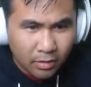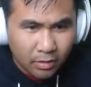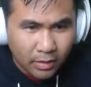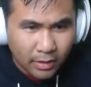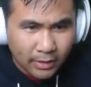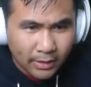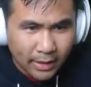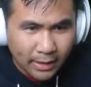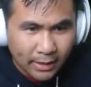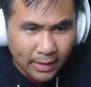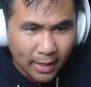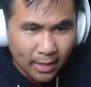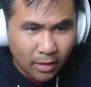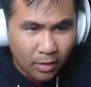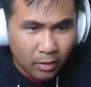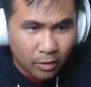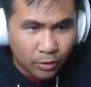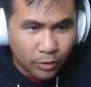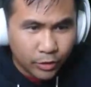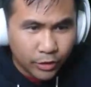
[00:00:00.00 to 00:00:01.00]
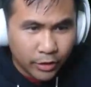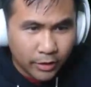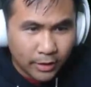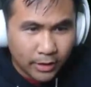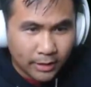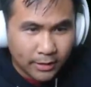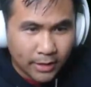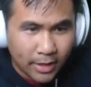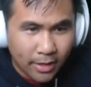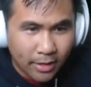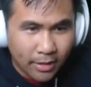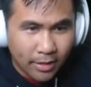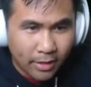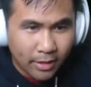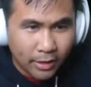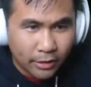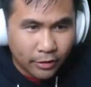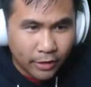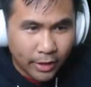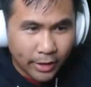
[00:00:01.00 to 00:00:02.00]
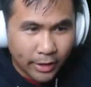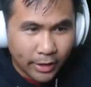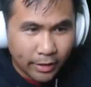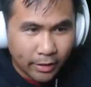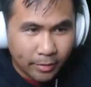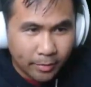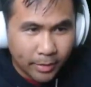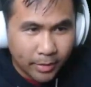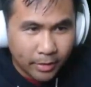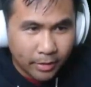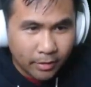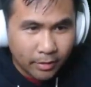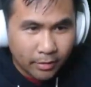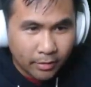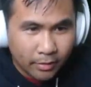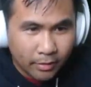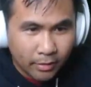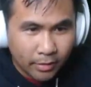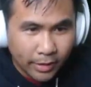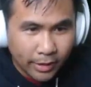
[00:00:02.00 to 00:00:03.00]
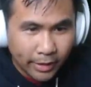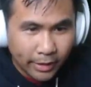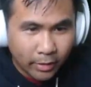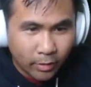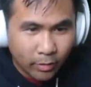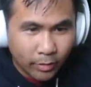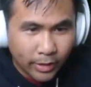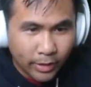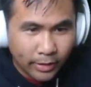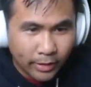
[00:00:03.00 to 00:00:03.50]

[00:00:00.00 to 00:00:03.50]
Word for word: Is that that? Oh shit. That's that thing that tried to kill me. Down